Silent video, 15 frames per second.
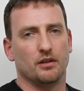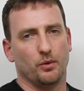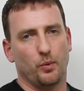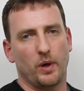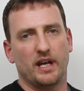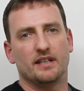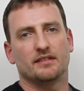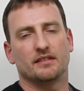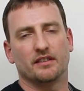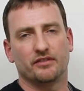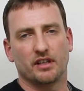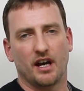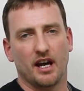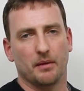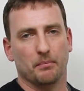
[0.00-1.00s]
waste of
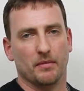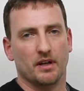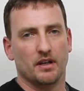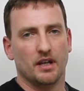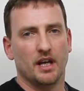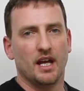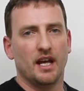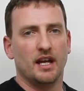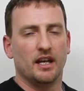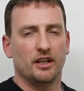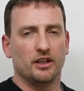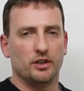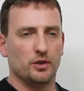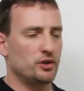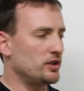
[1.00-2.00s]
time.
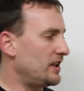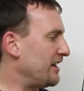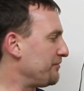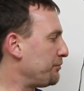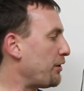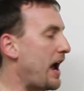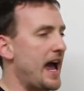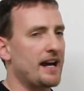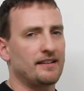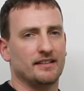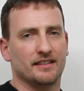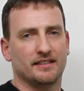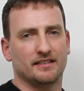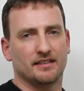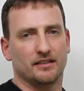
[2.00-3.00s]
You should
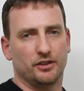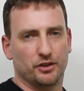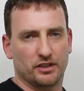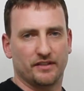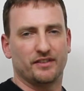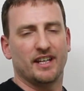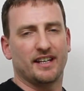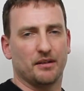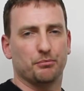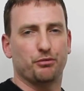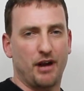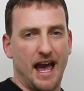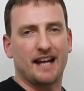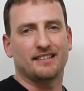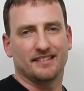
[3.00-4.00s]
have taken
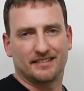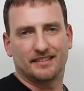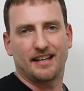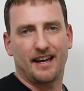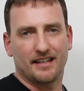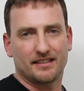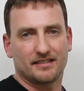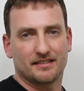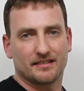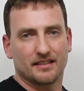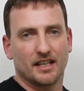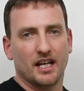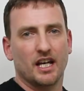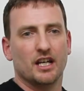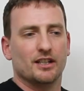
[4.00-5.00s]
practice tests
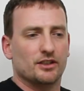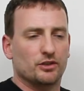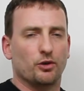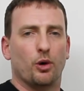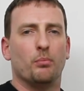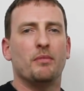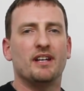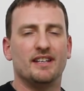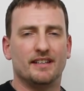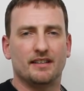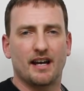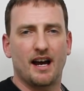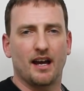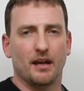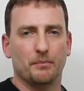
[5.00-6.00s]
so many
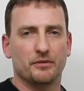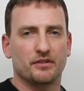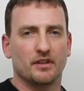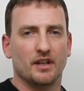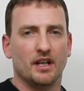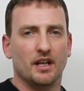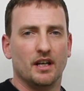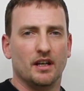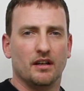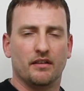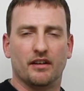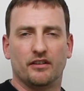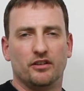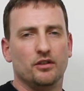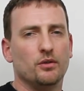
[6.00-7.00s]
times
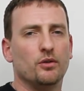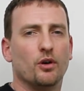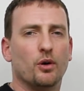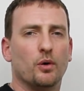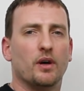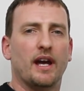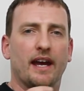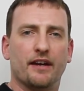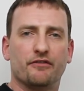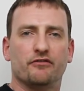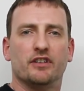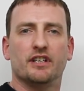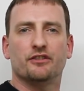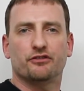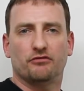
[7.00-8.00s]
that you know
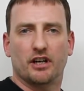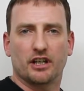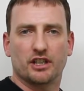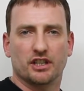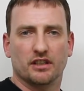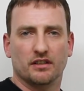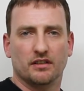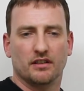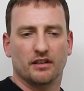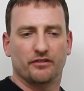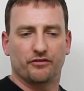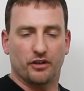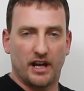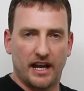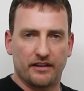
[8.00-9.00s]
every instruction
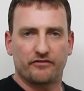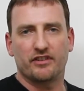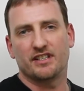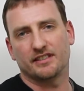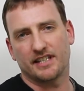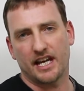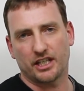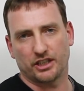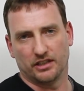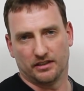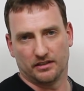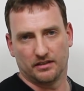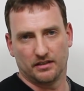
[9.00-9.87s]
for every section.